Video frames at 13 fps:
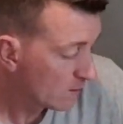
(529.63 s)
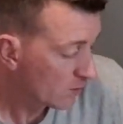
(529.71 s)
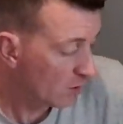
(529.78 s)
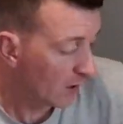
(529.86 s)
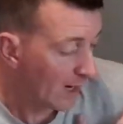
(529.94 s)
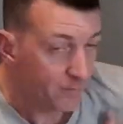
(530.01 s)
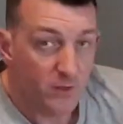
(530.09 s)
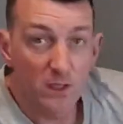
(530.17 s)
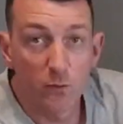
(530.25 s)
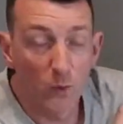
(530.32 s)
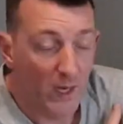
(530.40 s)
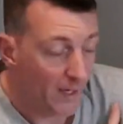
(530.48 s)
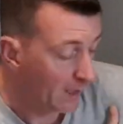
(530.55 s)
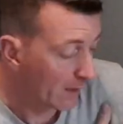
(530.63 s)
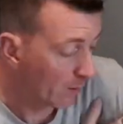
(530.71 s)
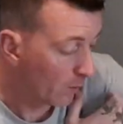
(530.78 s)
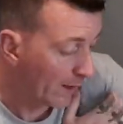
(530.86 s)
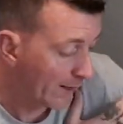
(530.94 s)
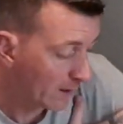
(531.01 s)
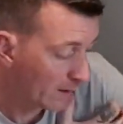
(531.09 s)
So after you've waited a little
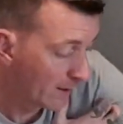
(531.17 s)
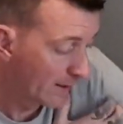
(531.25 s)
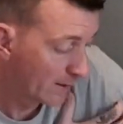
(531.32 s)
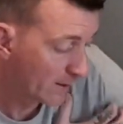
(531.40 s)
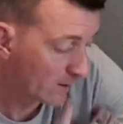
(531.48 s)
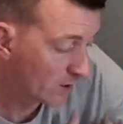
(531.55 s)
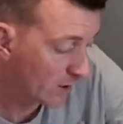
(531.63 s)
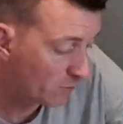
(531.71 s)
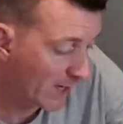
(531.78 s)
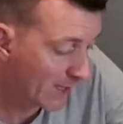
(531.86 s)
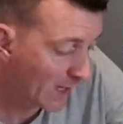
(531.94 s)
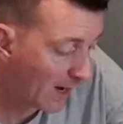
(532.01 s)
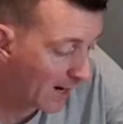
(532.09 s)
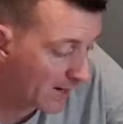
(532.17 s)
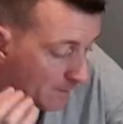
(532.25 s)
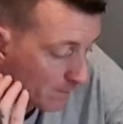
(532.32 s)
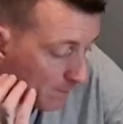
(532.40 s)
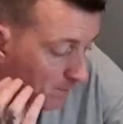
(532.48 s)
while, you'll see a red light.